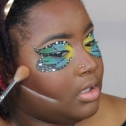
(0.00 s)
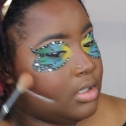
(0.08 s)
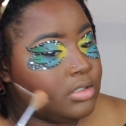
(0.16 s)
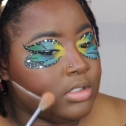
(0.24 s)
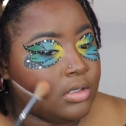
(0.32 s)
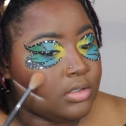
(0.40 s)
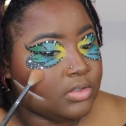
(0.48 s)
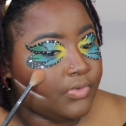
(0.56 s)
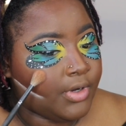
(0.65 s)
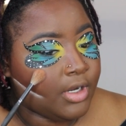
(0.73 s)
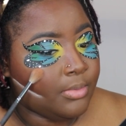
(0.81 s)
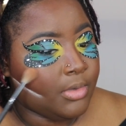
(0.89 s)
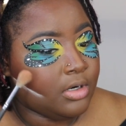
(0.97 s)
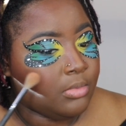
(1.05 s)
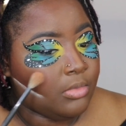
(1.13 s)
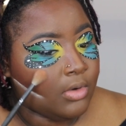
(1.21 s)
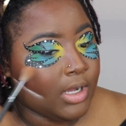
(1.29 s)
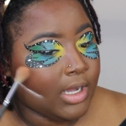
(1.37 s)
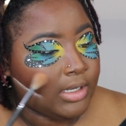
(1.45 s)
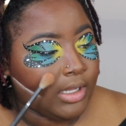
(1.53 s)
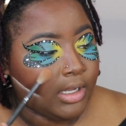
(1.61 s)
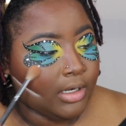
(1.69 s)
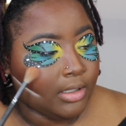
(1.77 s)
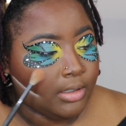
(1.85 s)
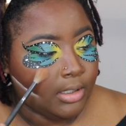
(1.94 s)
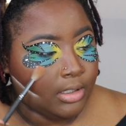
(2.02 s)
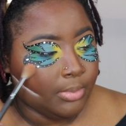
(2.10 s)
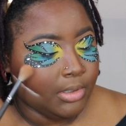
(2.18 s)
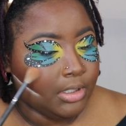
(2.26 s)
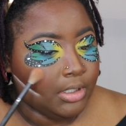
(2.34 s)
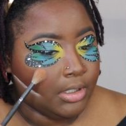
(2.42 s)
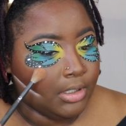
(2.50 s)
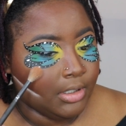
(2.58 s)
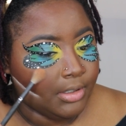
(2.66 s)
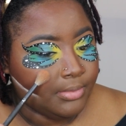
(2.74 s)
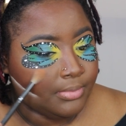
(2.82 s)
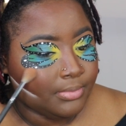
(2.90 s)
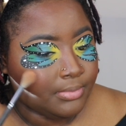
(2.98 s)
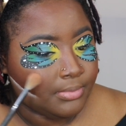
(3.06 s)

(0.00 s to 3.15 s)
So it's very minimal highlighting need to be done.